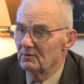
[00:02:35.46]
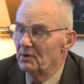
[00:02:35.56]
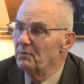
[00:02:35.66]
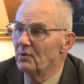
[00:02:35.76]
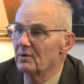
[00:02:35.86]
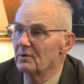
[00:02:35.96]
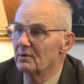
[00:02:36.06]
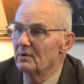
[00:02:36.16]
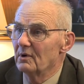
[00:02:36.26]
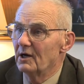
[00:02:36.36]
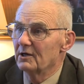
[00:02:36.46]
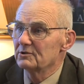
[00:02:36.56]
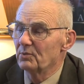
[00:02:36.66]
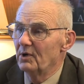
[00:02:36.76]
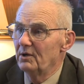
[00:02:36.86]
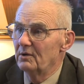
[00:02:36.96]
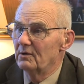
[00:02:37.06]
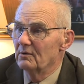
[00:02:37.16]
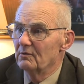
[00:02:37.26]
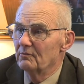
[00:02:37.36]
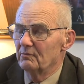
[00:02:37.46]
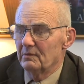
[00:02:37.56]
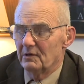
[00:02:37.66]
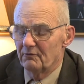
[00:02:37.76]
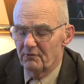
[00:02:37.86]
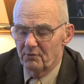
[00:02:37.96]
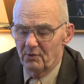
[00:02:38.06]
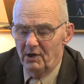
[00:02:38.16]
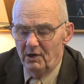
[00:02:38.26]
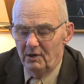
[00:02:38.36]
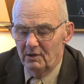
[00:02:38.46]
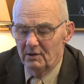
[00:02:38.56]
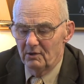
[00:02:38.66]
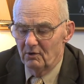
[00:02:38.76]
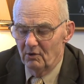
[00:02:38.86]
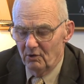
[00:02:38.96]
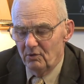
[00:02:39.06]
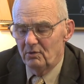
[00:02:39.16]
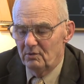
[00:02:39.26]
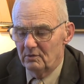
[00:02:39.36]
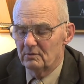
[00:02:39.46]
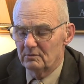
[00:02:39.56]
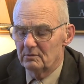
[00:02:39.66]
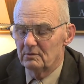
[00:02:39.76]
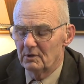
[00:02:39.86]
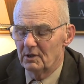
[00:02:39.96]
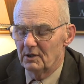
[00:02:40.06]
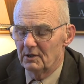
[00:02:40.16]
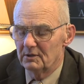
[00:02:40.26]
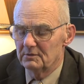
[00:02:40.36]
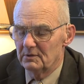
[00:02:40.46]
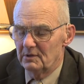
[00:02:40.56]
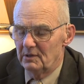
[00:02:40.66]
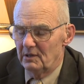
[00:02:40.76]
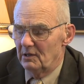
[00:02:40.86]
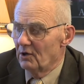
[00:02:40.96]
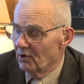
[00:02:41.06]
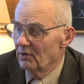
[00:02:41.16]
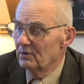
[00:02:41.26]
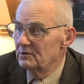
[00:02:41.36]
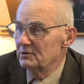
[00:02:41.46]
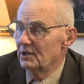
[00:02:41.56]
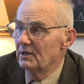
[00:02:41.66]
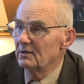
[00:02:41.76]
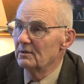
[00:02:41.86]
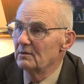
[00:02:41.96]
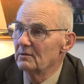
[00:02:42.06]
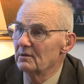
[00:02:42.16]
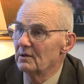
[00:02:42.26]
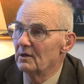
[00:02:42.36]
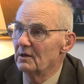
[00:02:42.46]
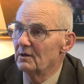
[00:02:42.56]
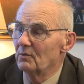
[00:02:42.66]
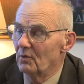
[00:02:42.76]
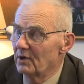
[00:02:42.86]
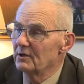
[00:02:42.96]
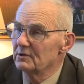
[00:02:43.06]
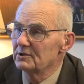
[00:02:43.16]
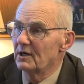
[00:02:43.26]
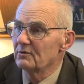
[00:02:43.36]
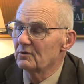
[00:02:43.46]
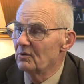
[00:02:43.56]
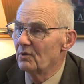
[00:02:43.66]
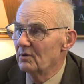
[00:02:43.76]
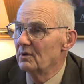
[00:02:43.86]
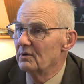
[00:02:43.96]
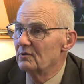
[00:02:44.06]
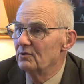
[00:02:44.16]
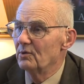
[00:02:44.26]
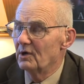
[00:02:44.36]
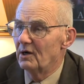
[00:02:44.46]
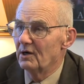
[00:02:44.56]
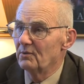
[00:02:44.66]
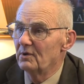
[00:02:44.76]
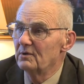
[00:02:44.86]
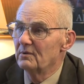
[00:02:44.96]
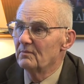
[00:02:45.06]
report last week of, of three new uh, herds in uh, one in South Dakota and two in Iowa,